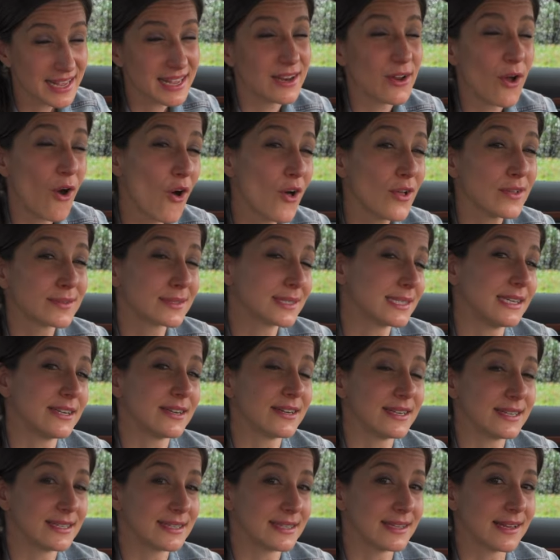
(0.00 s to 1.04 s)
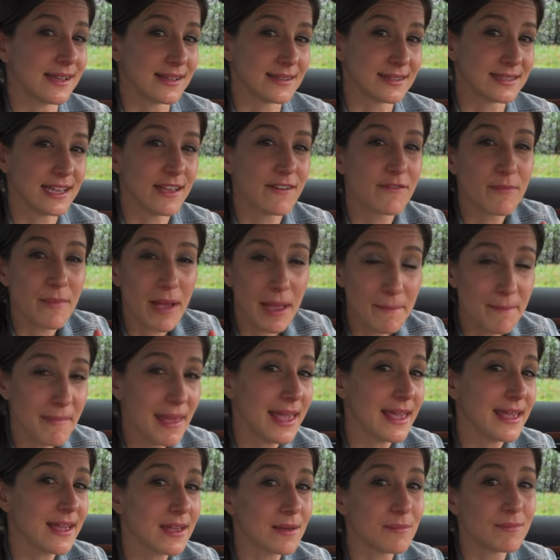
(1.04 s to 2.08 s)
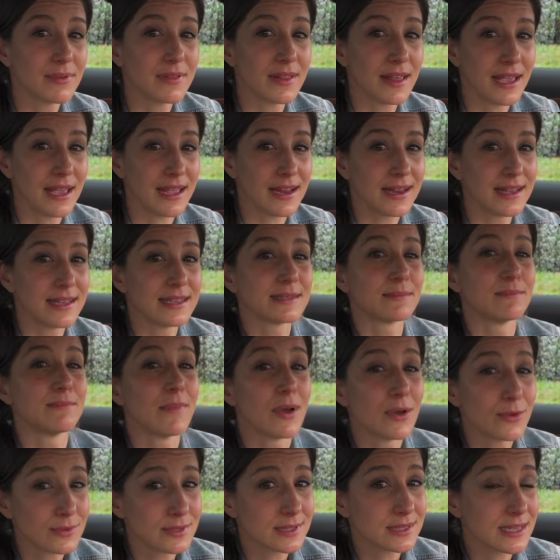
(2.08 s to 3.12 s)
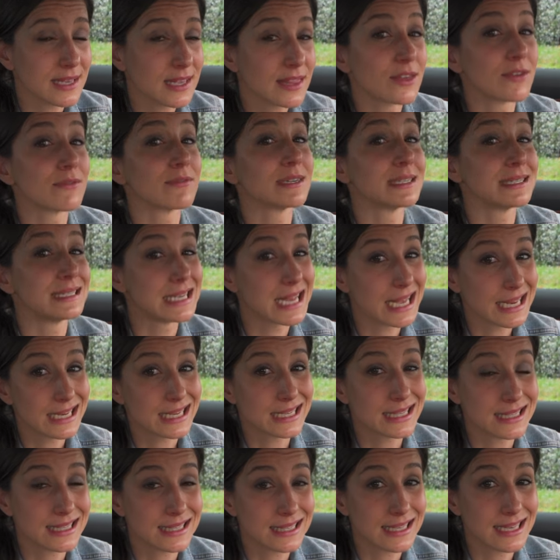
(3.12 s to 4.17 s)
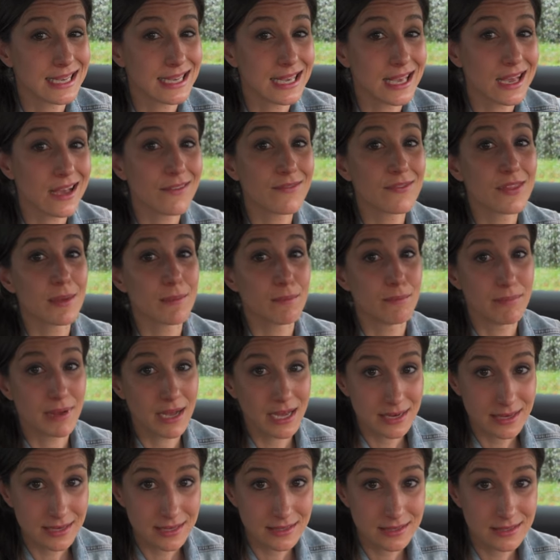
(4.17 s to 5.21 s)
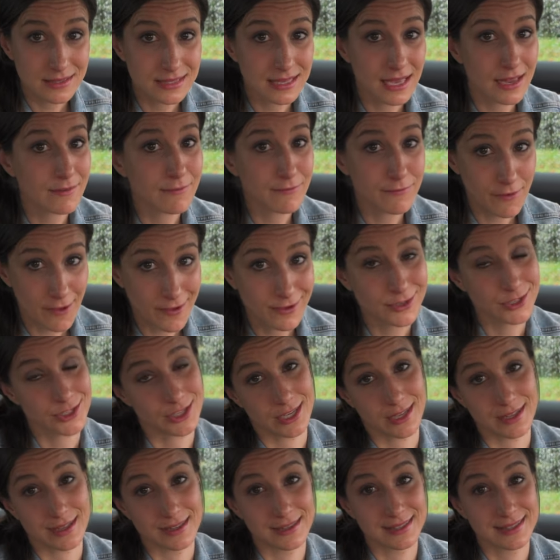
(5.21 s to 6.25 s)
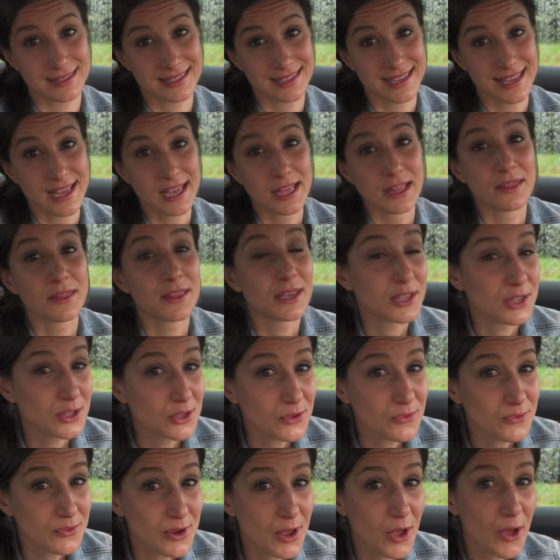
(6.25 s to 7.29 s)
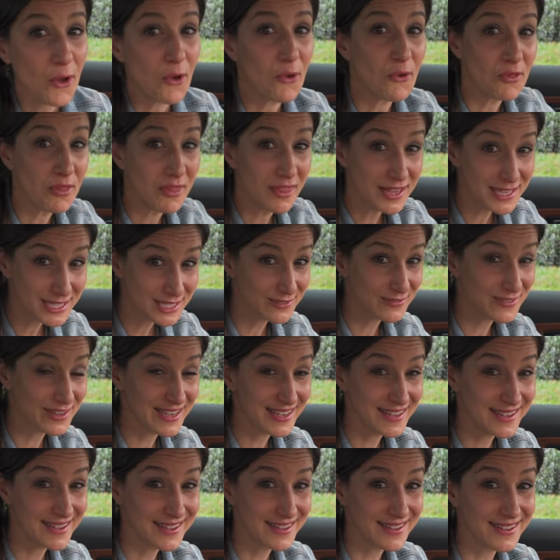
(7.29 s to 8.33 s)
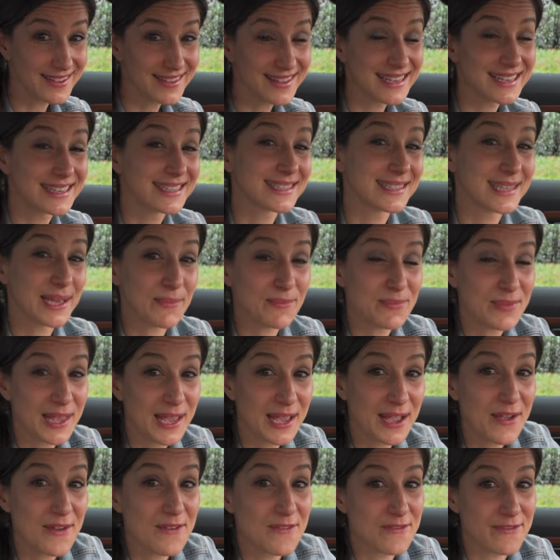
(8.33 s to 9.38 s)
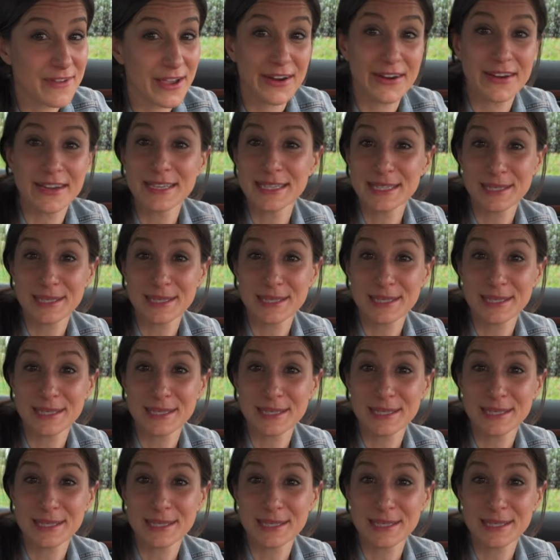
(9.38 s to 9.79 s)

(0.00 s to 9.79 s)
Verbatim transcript: in all seriousness, if my main complaint is mostly the redundancy of the buttons and functions, then you know this vehicle is something very